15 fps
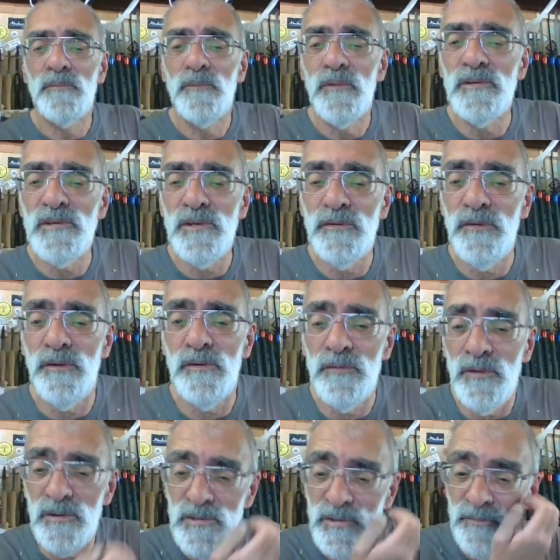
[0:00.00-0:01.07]
as I
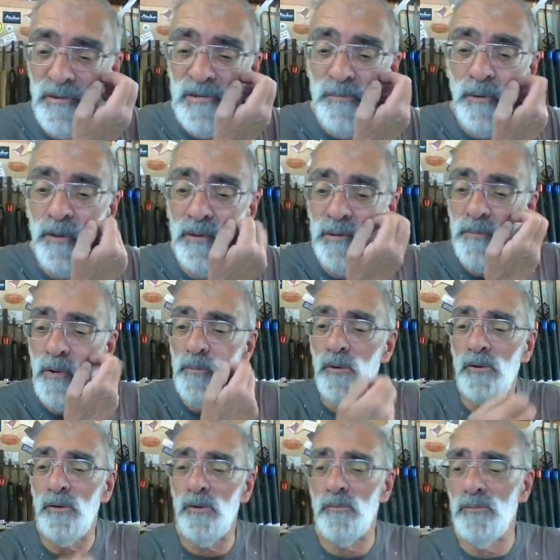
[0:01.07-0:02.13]
as I've explained, I'm on
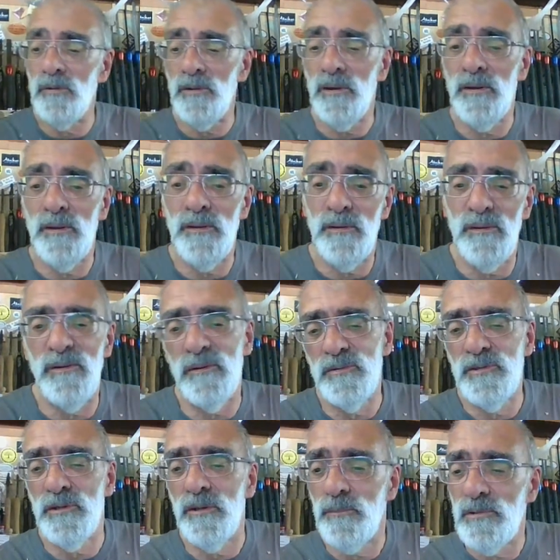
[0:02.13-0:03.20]
my own. Uh, oh,
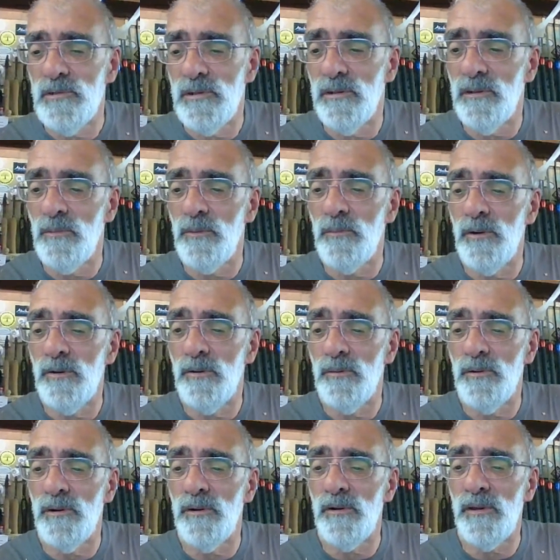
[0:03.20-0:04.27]
shame, isn't it? I'm on my
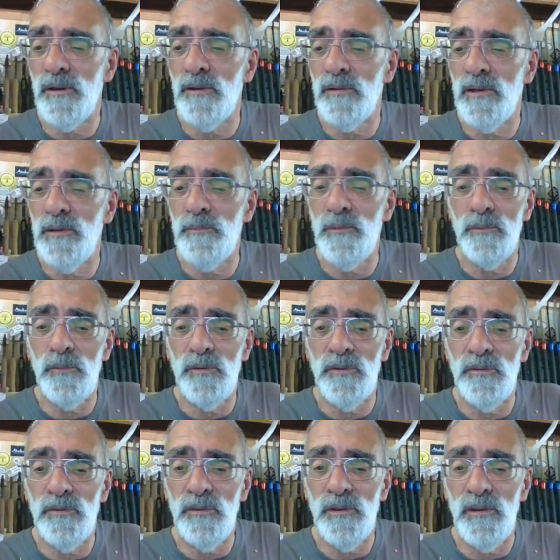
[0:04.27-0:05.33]
own, and I can't keep up with
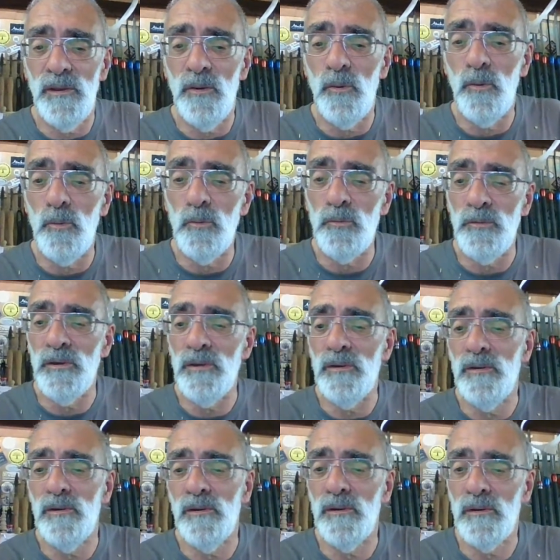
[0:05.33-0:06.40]
uh, all the
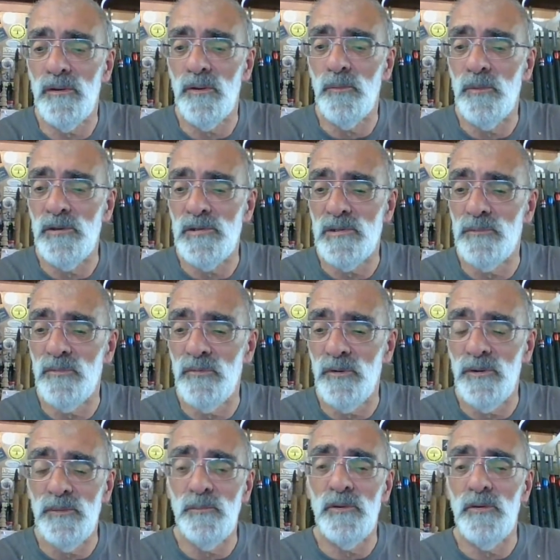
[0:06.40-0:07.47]
uh, comments, I'm
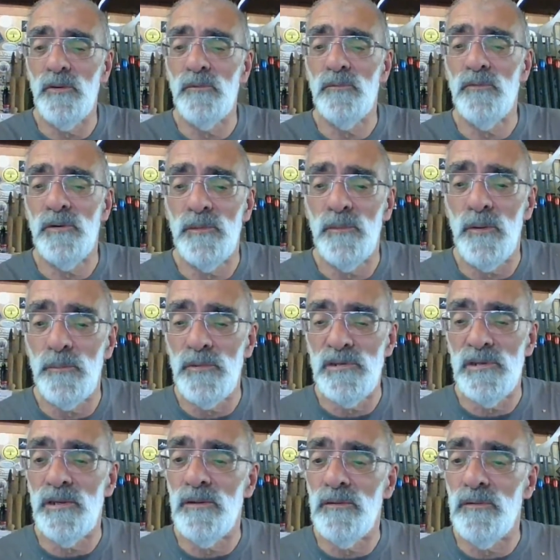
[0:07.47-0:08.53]
afraid. But hopefully, I'm not
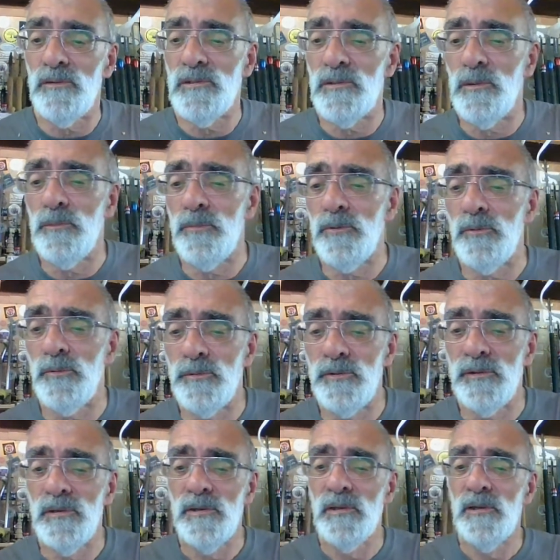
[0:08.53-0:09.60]
missing anything too important.
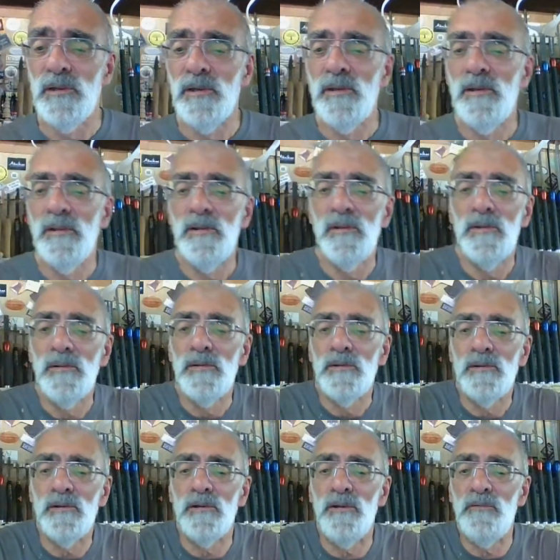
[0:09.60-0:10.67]

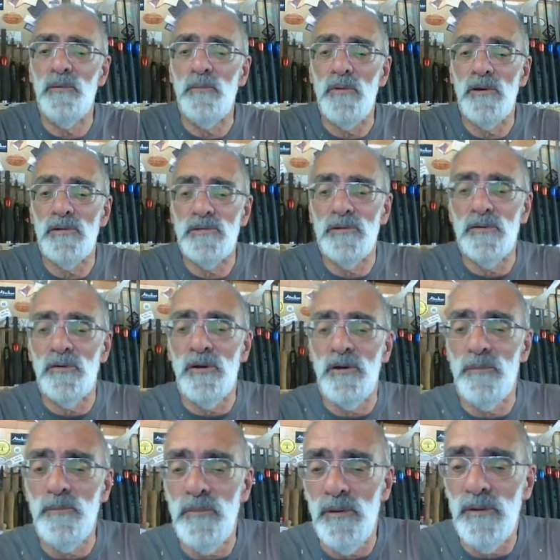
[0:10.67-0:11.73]
Good evening, Martin
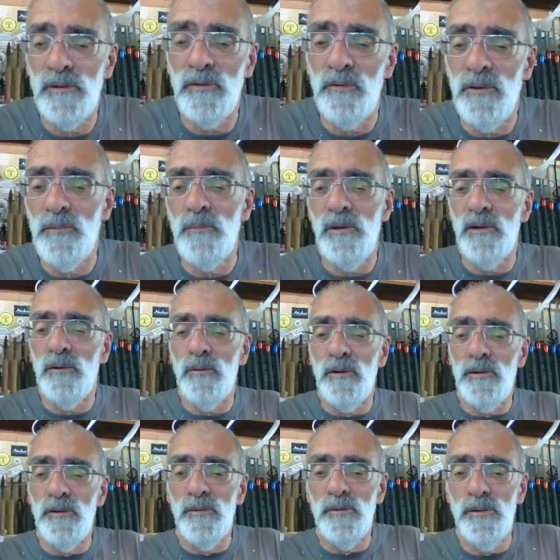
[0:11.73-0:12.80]
Graham. Uh, Graham, how
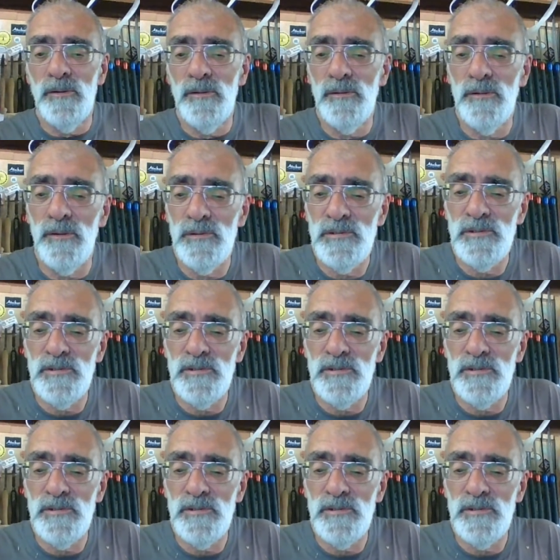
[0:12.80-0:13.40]
are you? Nice to